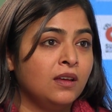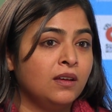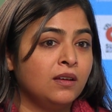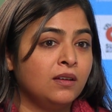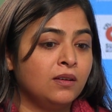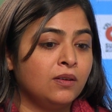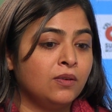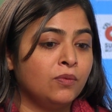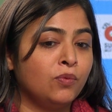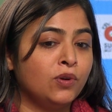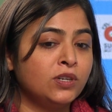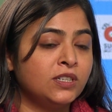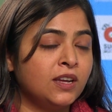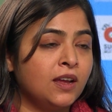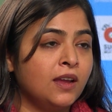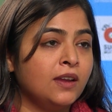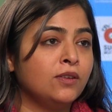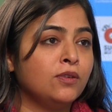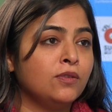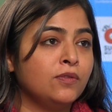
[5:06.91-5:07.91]
What
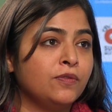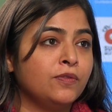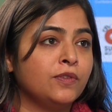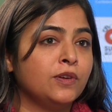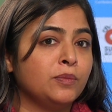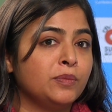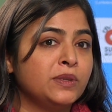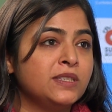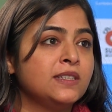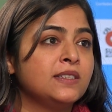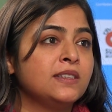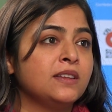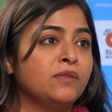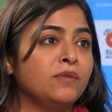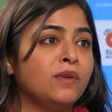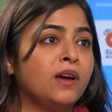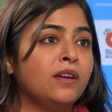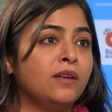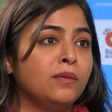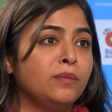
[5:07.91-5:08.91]
kind of business
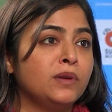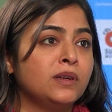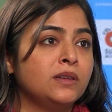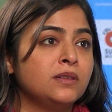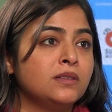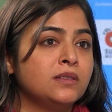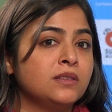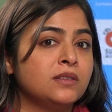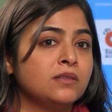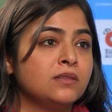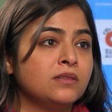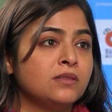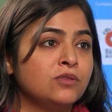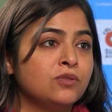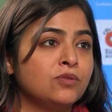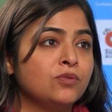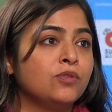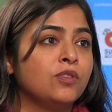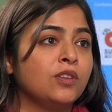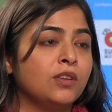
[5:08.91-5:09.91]
environment
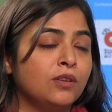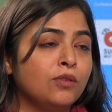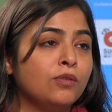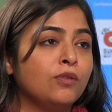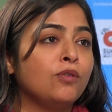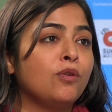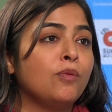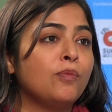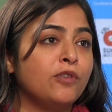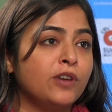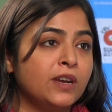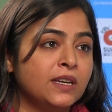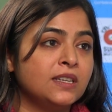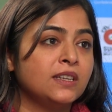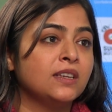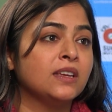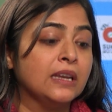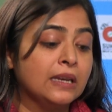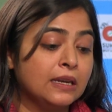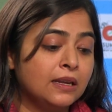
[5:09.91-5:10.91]
do you think you're
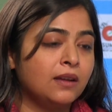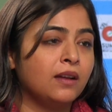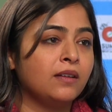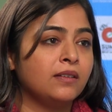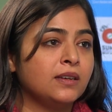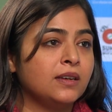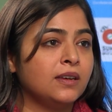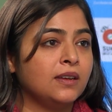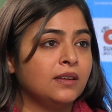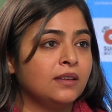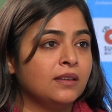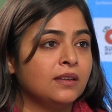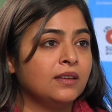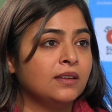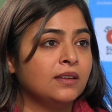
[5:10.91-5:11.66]
operating in currently?